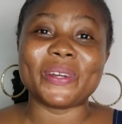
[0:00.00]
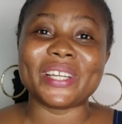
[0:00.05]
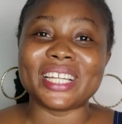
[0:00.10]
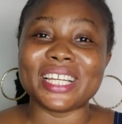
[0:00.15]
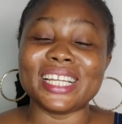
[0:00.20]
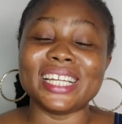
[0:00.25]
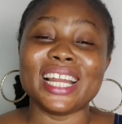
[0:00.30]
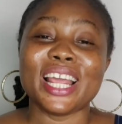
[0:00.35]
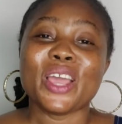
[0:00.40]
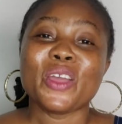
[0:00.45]

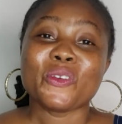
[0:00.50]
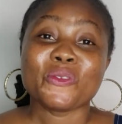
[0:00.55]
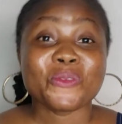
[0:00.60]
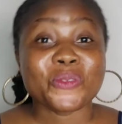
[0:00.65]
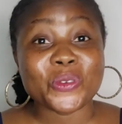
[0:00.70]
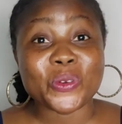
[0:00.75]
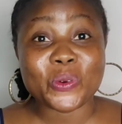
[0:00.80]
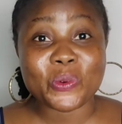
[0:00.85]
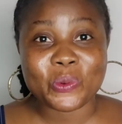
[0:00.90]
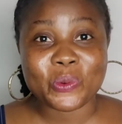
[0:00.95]
within
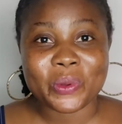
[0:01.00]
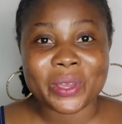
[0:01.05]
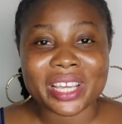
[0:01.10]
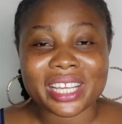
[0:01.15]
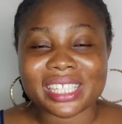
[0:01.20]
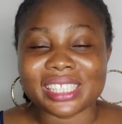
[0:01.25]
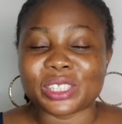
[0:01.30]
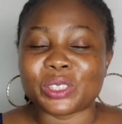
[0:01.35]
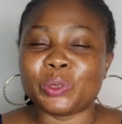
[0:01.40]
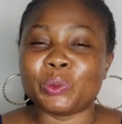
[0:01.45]
few
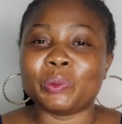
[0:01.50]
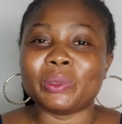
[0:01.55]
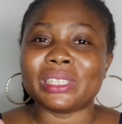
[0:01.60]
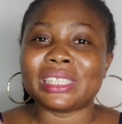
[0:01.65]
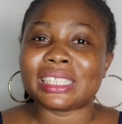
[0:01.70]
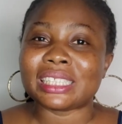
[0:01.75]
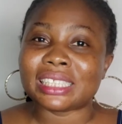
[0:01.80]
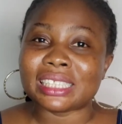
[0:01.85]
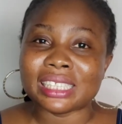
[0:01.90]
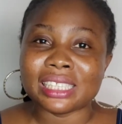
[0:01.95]
weeks you will
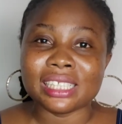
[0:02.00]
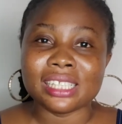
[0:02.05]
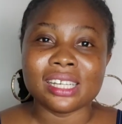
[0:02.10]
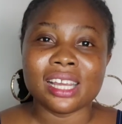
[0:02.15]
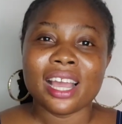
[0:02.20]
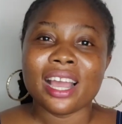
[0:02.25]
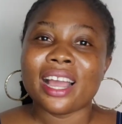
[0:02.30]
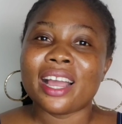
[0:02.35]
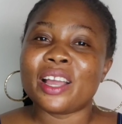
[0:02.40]
see